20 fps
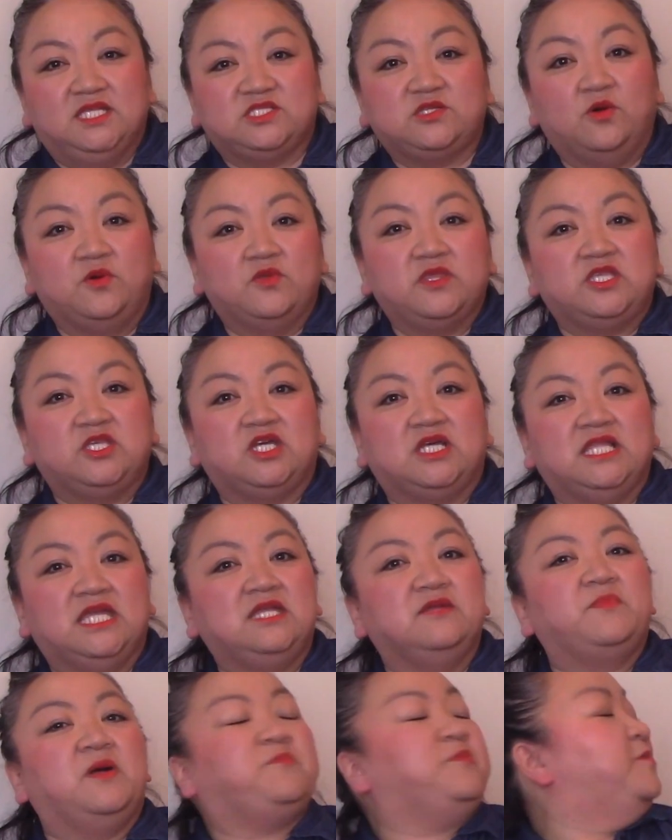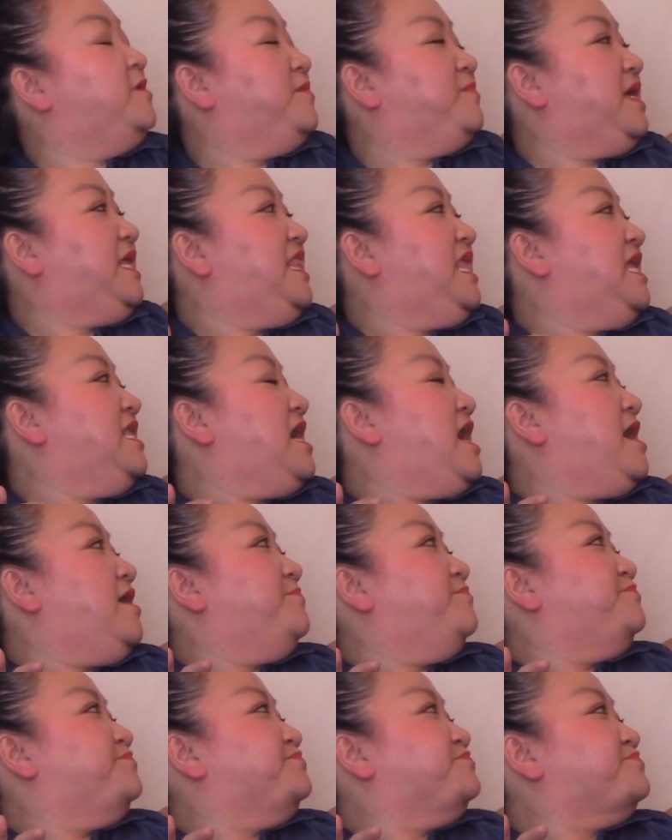so she cleaned him up for him and then
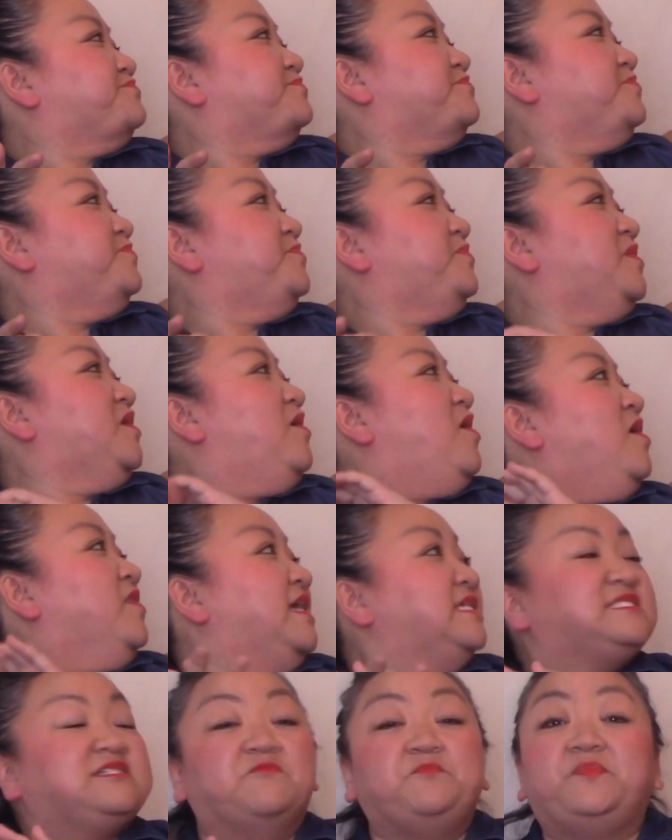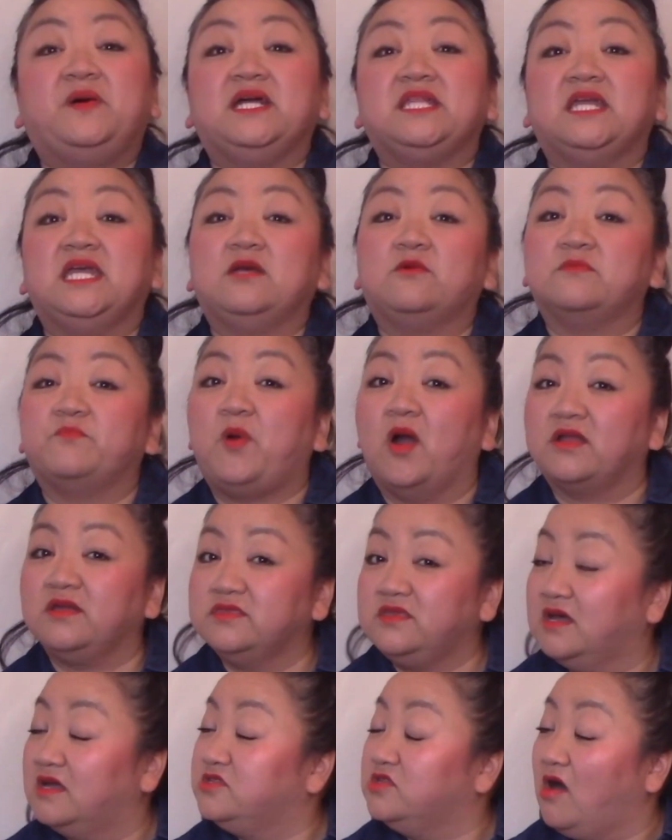all that stuff. But part of
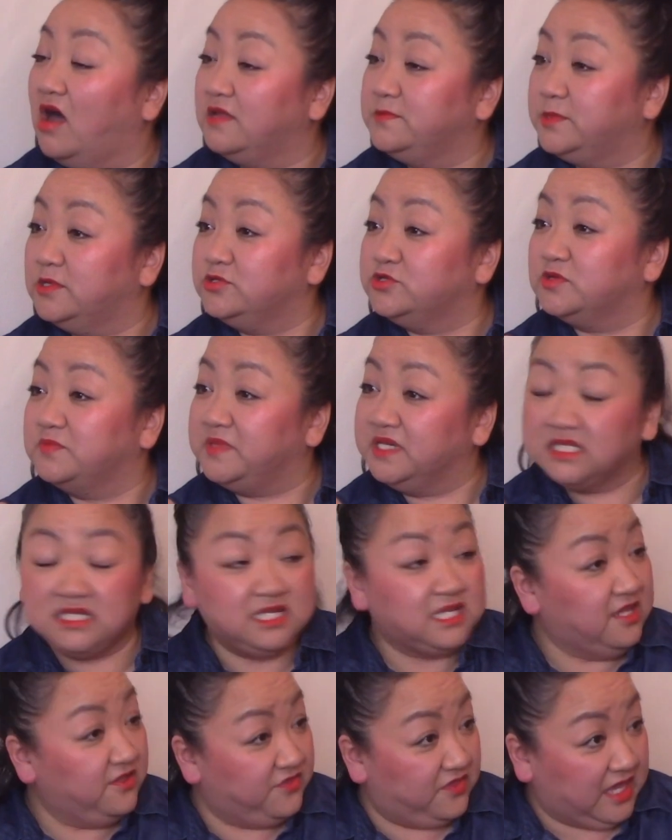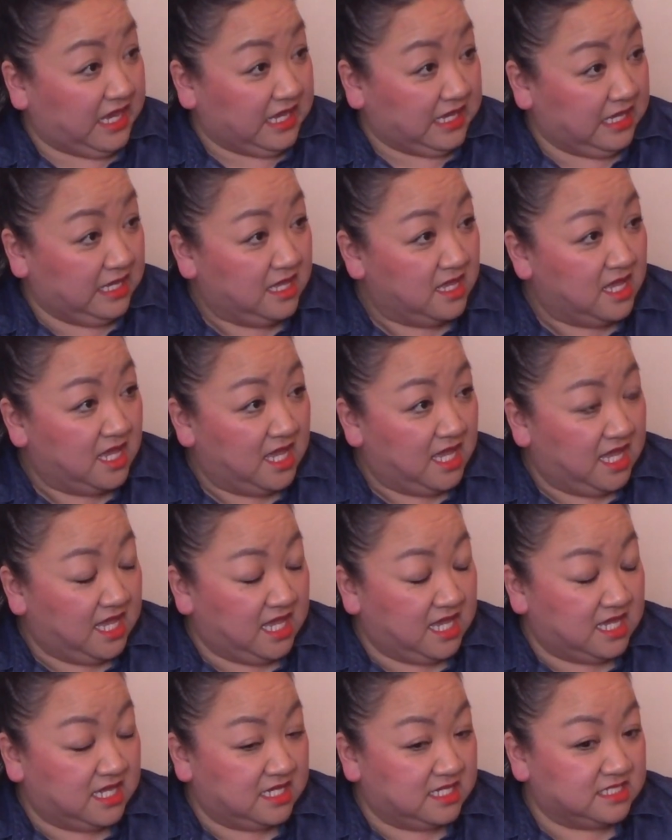the non-vulnerability thing
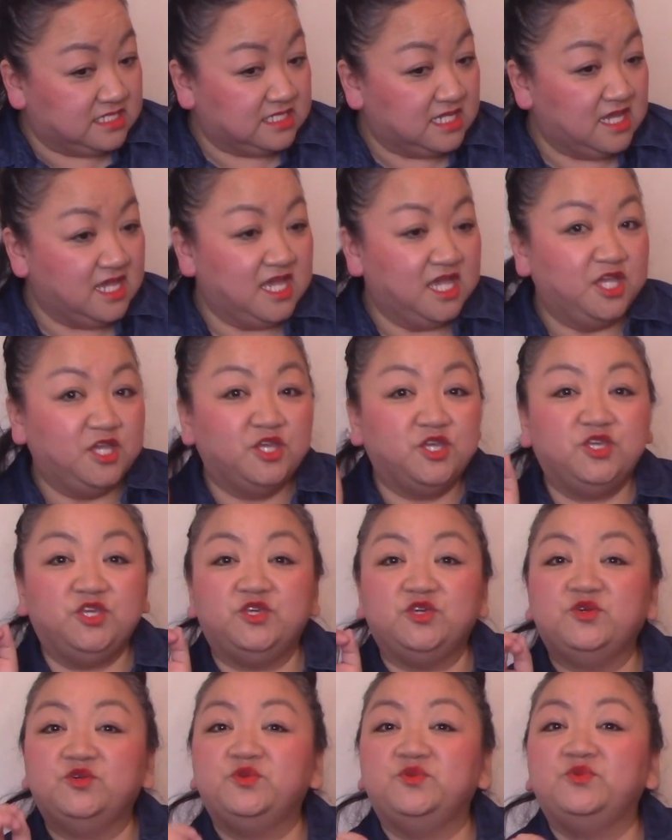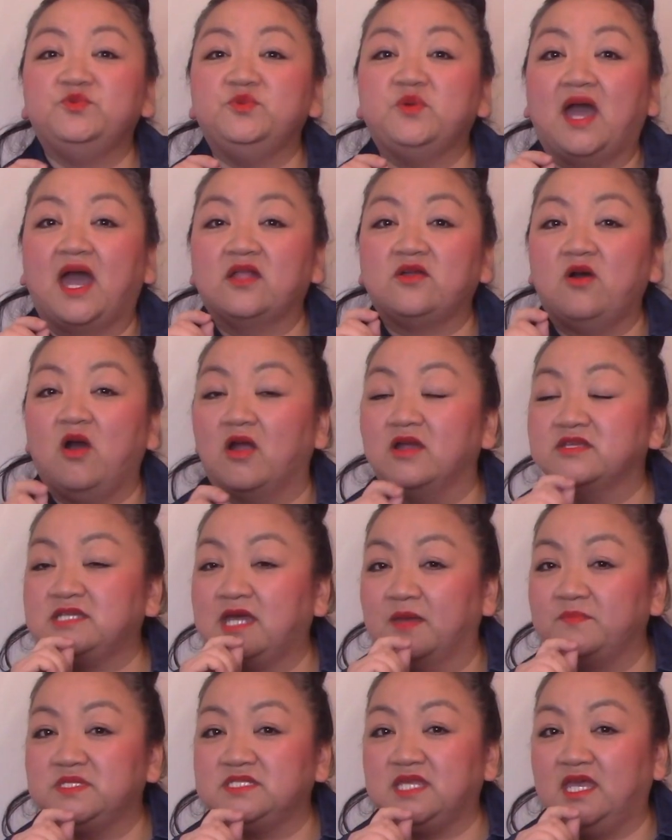is you had a hard
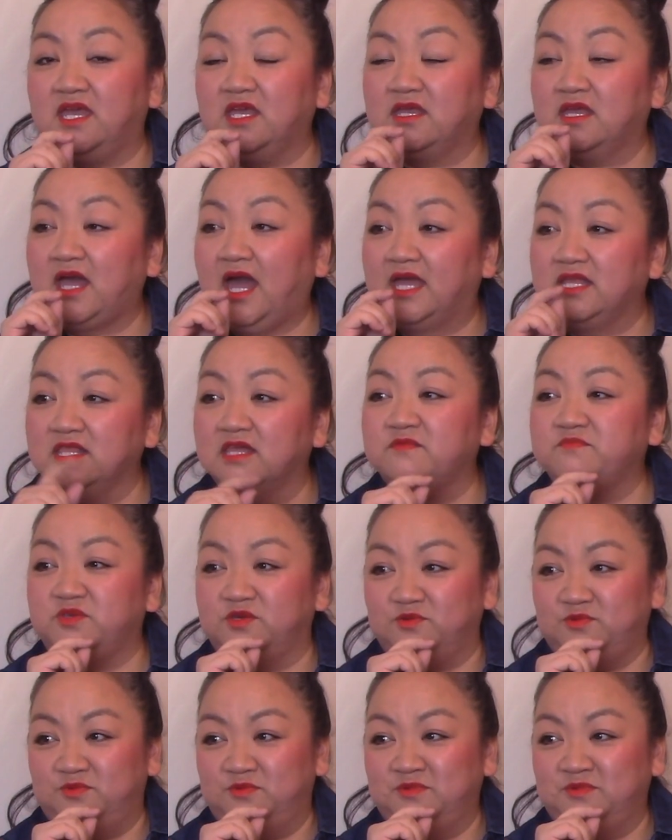time saying I love you.